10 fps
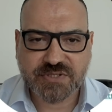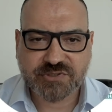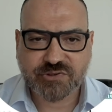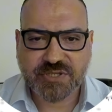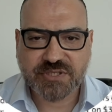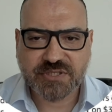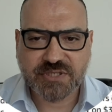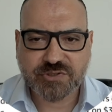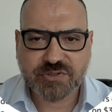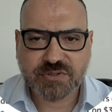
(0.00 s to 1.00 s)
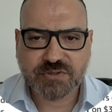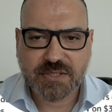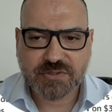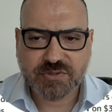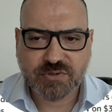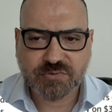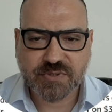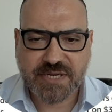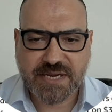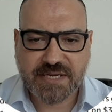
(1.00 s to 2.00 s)
trending niche. So
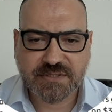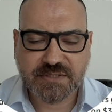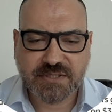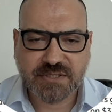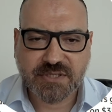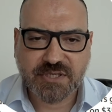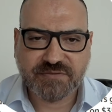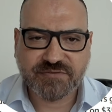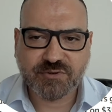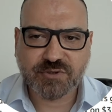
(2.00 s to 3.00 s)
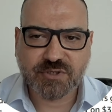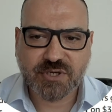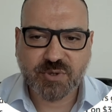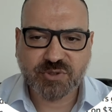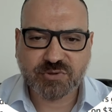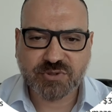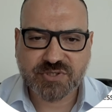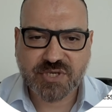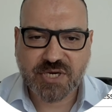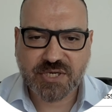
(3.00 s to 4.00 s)
again, if you are going to
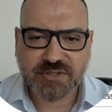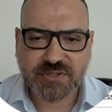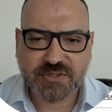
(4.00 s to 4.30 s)
design